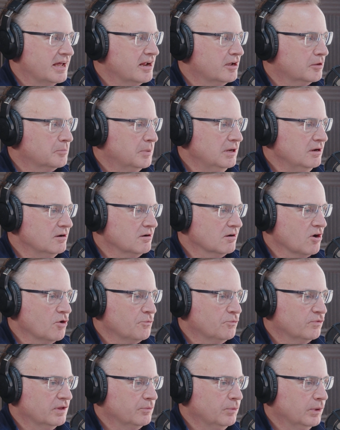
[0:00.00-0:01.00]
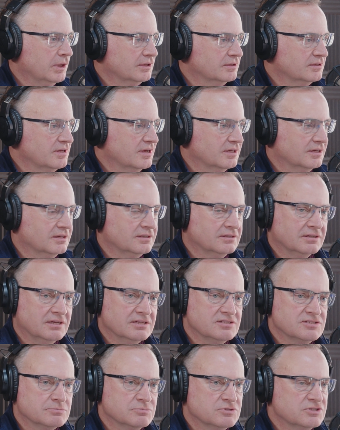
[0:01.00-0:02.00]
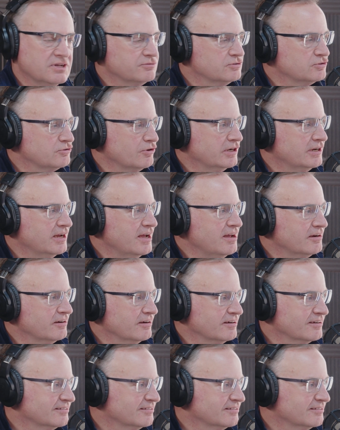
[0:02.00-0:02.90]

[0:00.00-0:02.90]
Glad I could be here. Hopefully we can get some stuff straightened out